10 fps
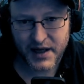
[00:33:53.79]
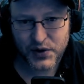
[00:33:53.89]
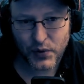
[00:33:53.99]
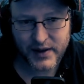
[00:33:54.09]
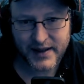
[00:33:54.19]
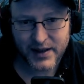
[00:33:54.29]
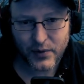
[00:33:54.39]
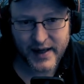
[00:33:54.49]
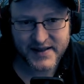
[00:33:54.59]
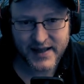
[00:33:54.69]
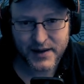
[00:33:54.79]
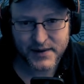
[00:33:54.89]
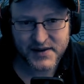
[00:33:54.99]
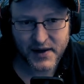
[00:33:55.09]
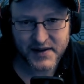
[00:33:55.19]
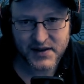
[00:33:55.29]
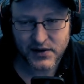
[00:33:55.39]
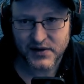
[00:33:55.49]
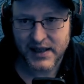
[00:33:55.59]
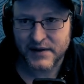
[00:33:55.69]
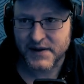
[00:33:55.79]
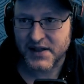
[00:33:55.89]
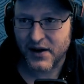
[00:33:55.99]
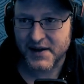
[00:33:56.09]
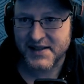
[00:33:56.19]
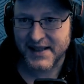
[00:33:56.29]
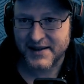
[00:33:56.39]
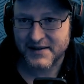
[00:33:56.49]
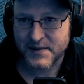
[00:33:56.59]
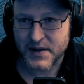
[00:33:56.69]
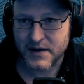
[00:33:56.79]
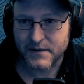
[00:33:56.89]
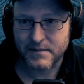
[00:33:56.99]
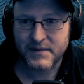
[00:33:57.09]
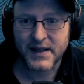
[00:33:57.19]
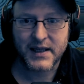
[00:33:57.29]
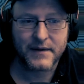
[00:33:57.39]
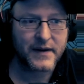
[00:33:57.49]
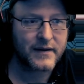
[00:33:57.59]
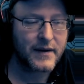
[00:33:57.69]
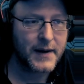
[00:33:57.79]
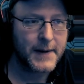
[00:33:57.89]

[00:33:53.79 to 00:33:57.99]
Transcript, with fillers: yoinking away sacred sites that you need for targeting, especially if thinking of this.